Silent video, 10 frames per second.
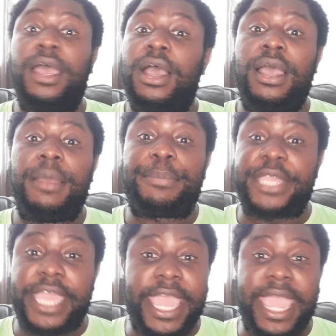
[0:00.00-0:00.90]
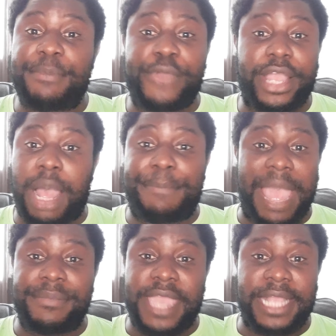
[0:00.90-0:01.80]
Pierre-Emerick
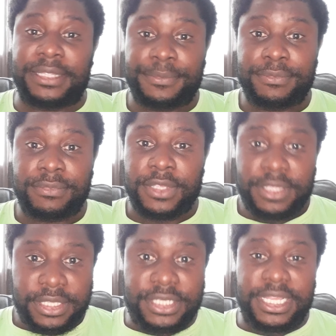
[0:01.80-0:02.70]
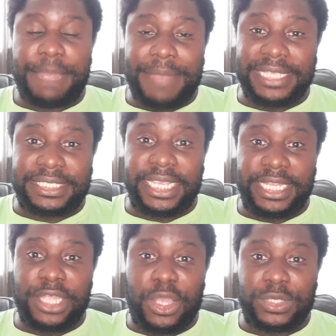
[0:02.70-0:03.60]
Aubameyang, to let Man City know
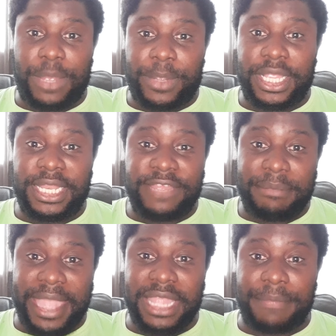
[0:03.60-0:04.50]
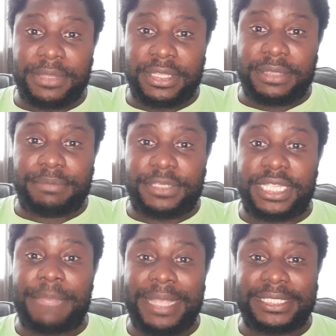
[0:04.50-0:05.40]
that we're going to leave a man up, to let
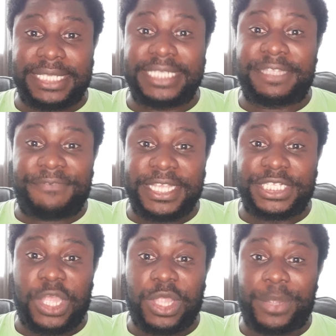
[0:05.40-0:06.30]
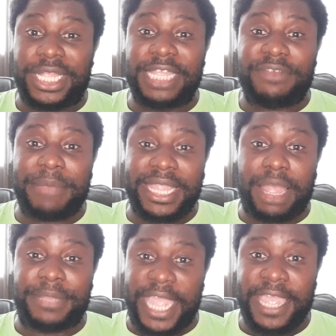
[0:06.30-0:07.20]
Man City's defence know that we're going to leave a man up
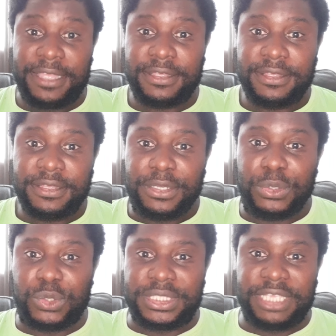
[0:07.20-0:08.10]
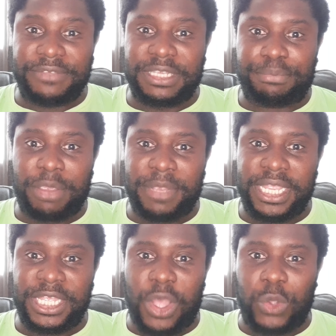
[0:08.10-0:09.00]
there who's got 17 Premier League
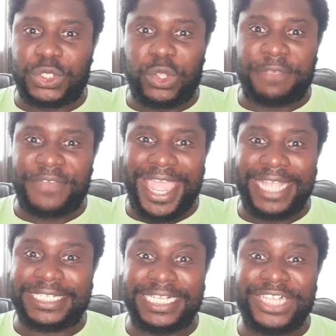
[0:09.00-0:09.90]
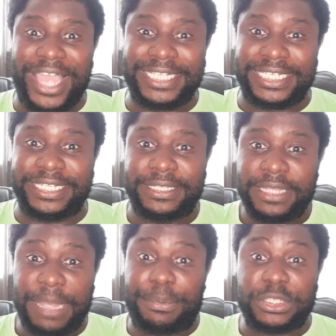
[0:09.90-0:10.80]
goals, looking for 18, 19, and
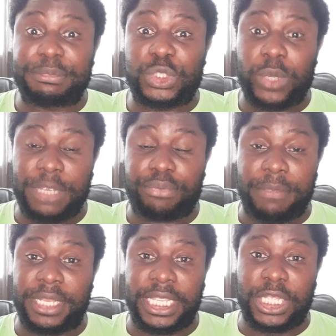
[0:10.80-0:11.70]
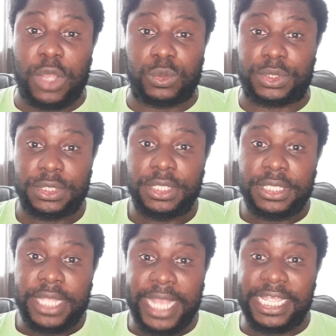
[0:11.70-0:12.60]
possibly 20 Premier League goals
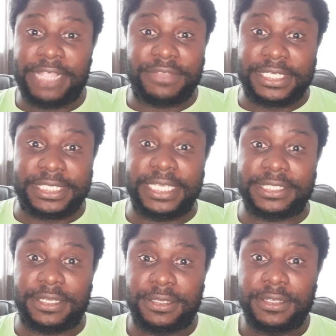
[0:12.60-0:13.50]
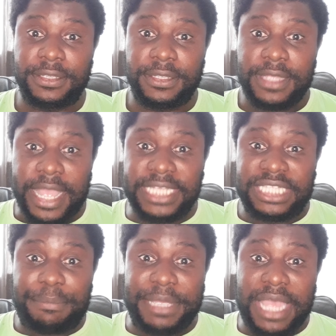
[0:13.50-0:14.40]
at the end of the season. And he's going to
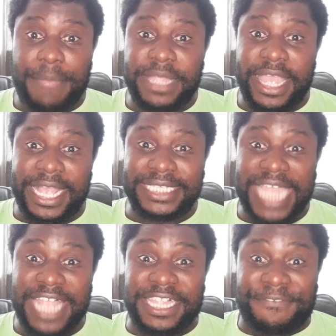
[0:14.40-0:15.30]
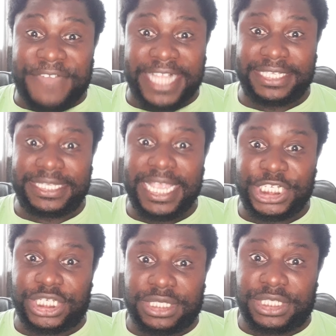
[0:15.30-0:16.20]
be up there against that defence, that
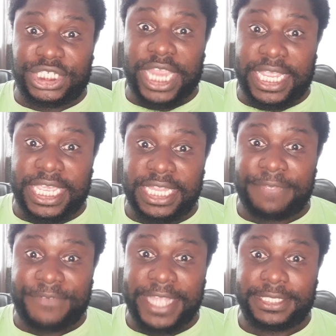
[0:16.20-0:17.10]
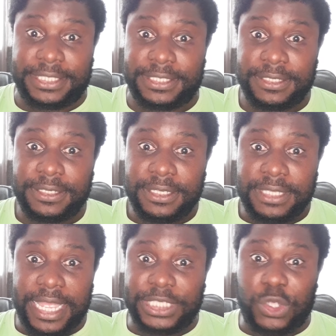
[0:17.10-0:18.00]
shaky defence that
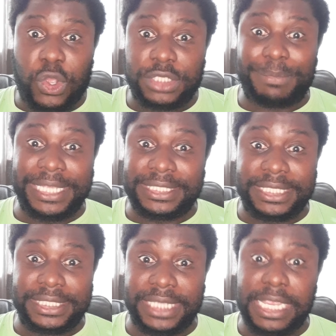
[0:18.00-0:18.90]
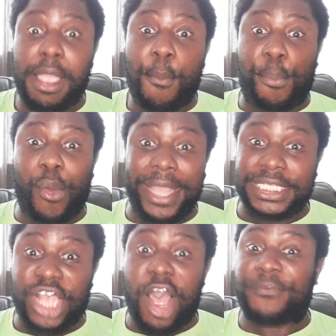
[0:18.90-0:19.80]
has cost Man City points
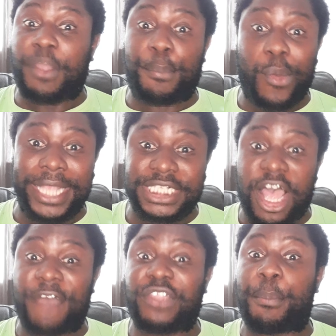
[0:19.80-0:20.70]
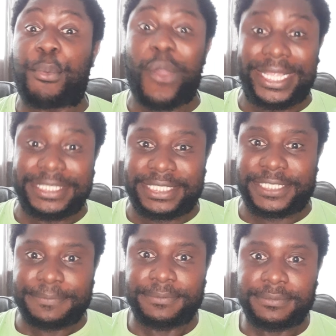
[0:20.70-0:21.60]
after points after points.
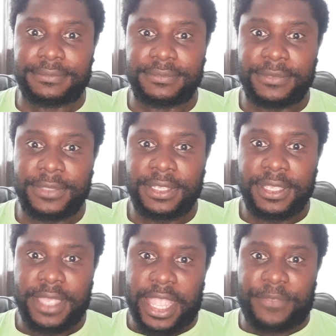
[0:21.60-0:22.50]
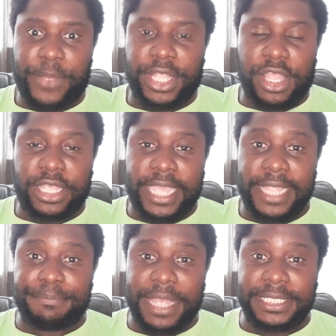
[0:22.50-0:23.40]
And if we're going to hit
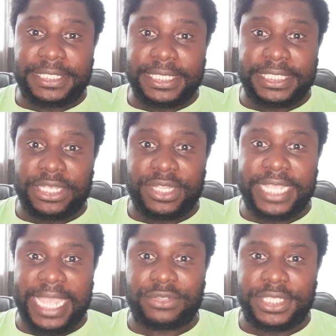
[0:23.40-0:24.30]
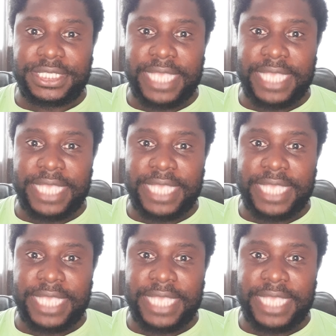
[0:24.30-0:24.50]
Man City on the counter-attack,